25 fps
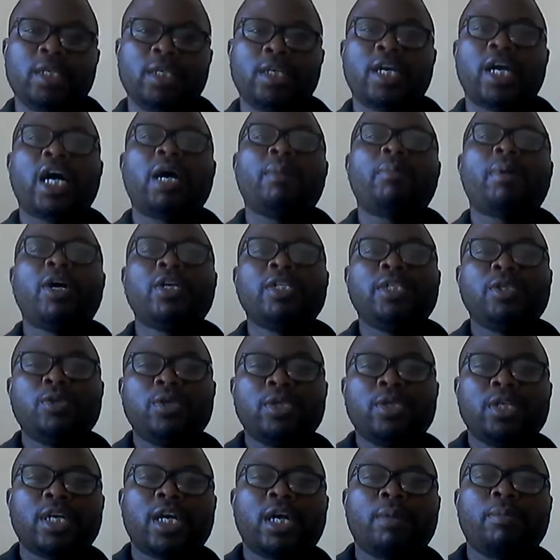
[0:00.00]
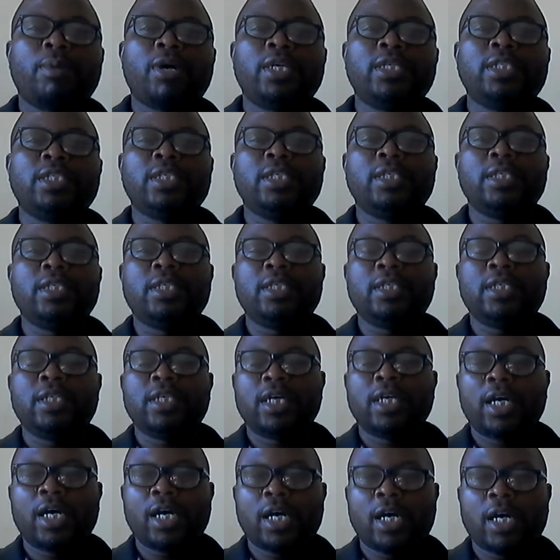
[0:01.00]
about the
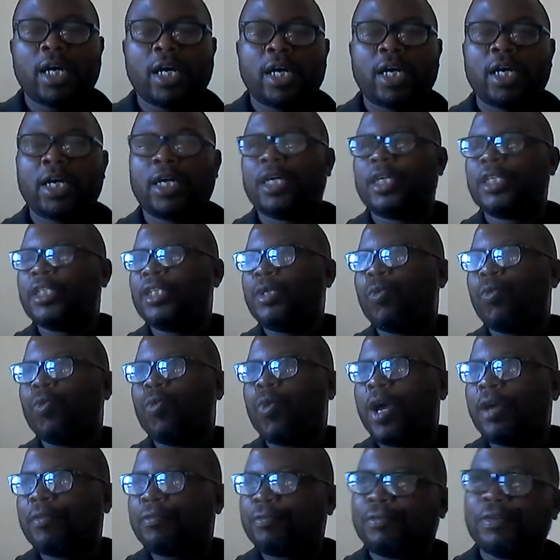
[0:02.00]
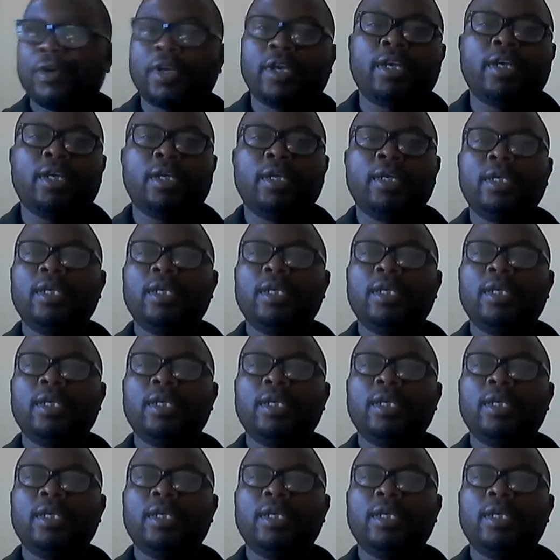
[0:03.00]
welfare